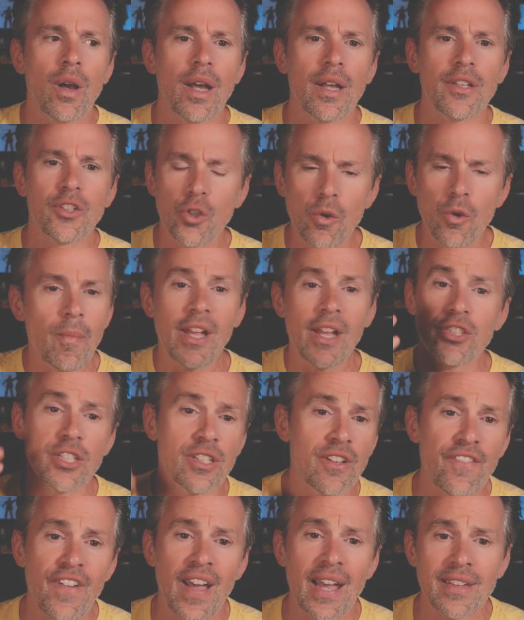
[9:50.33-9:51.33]
You mentioned
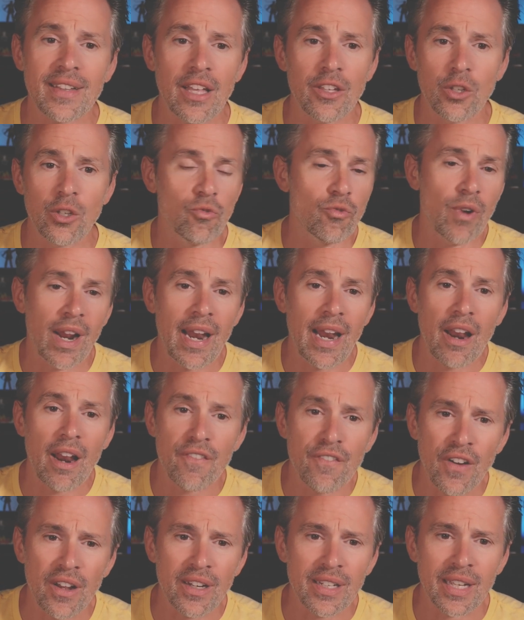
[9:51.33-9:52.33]
the fact that you ran out of
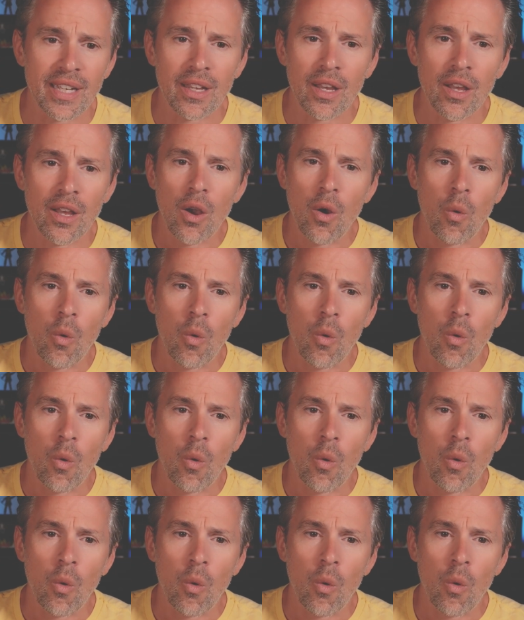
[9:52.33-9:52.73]
funding.